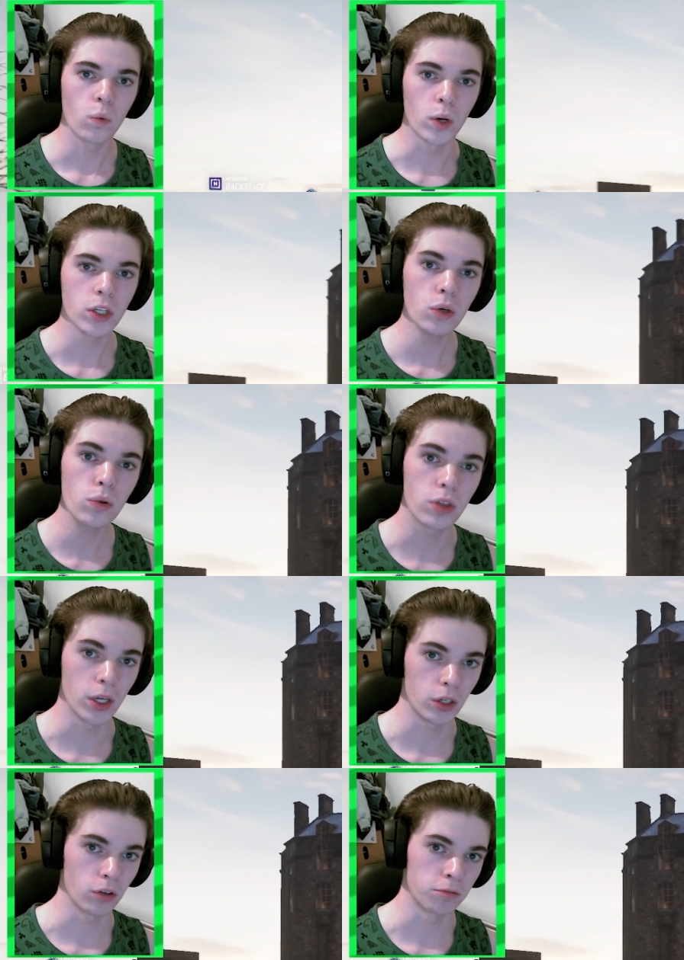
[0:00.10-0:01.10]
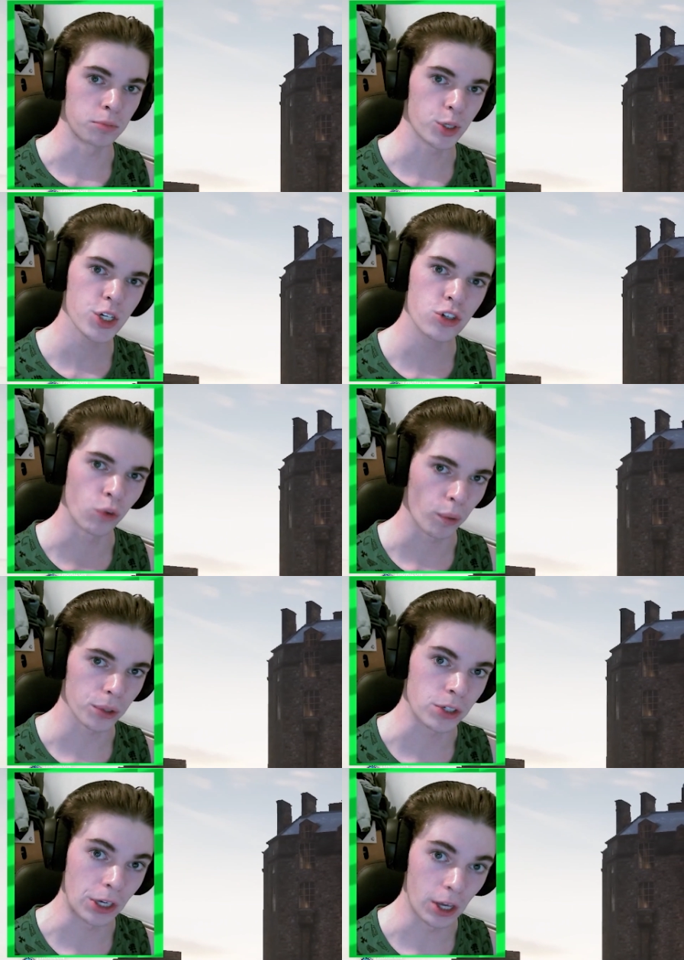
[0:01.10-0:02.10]
When you think of British
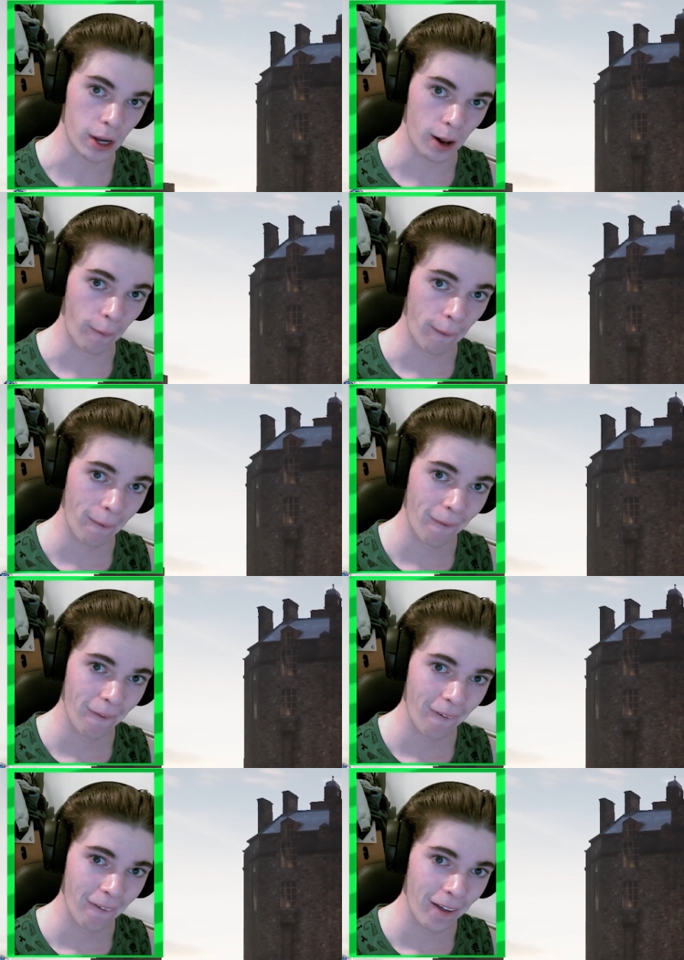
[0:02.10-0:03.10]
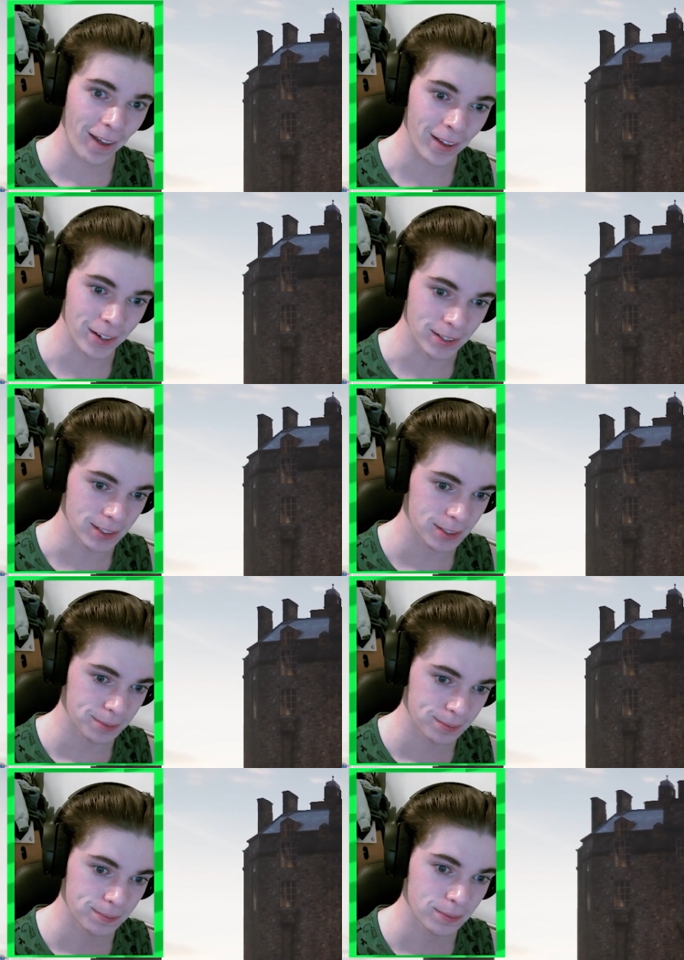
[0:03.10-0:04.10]
royalty and
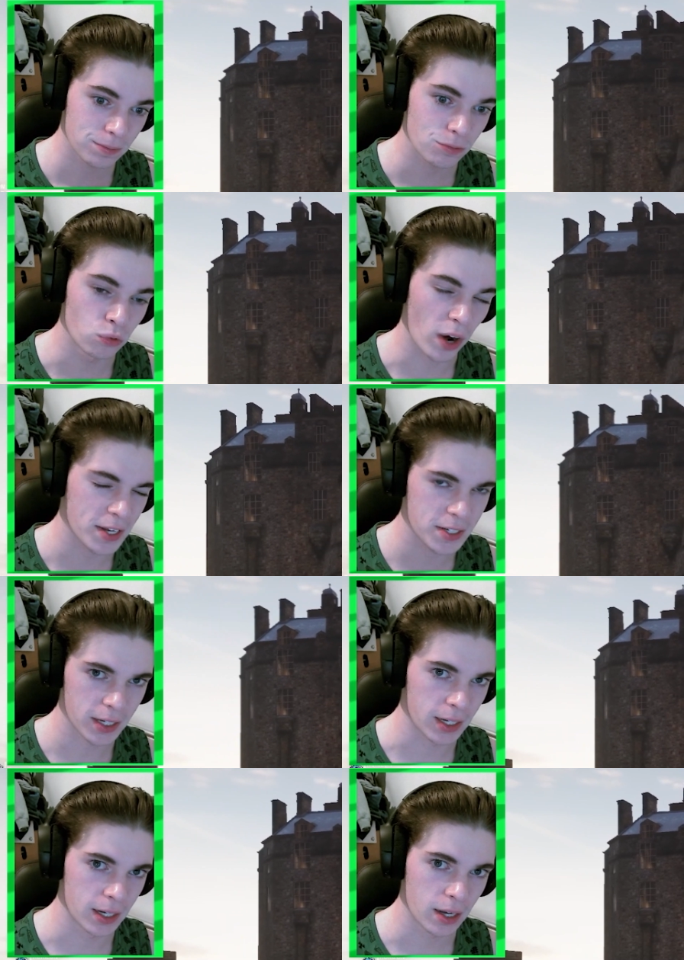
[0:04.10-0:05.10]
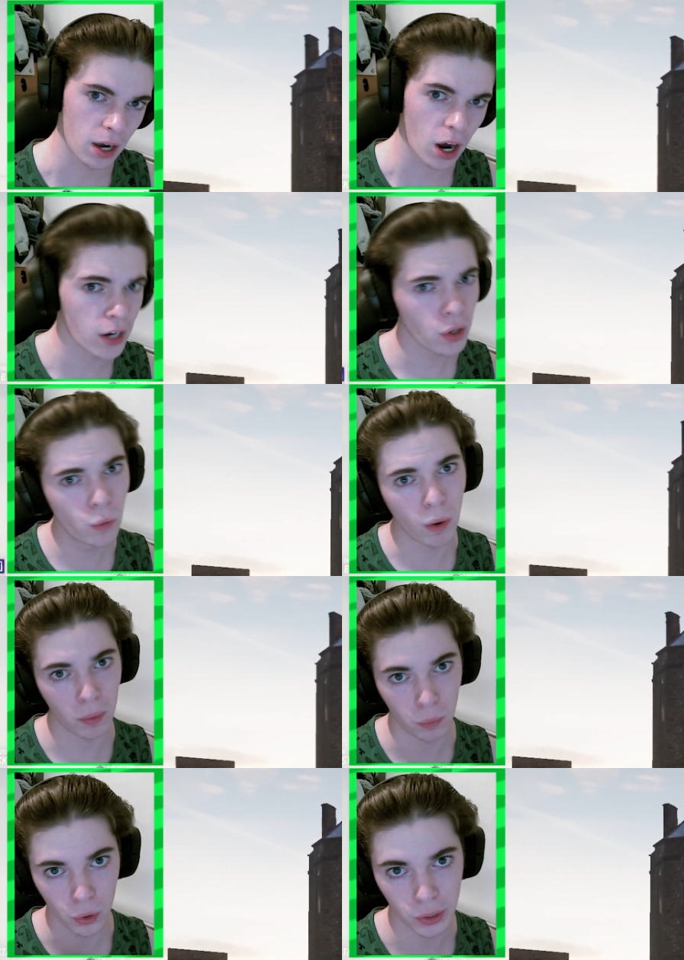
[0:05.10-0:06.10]
racing, I know
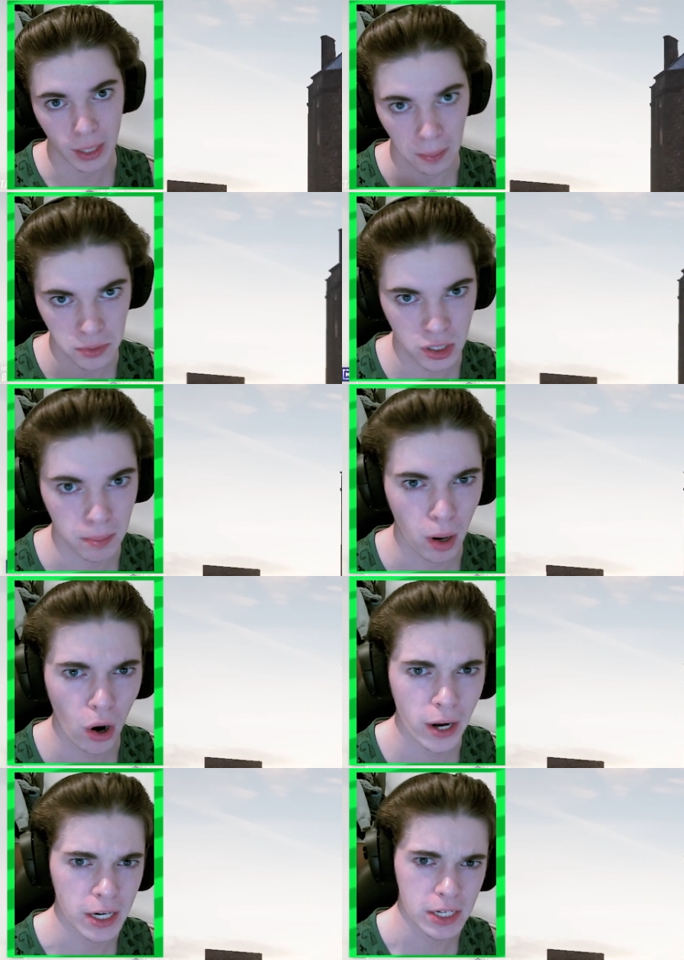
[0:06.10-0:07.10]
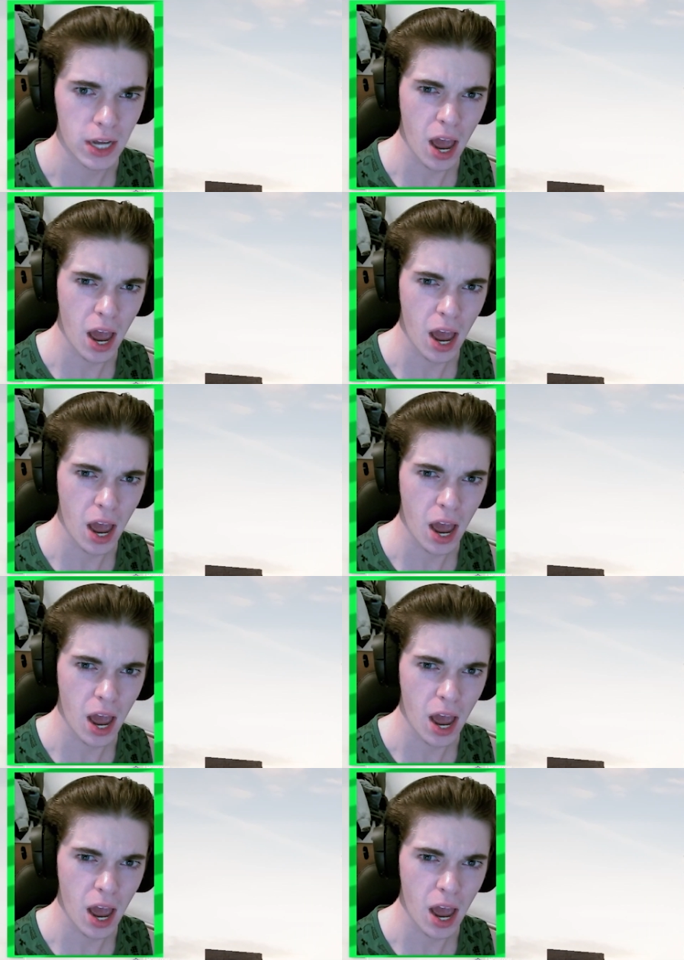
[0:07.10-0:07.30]
one word comes to mind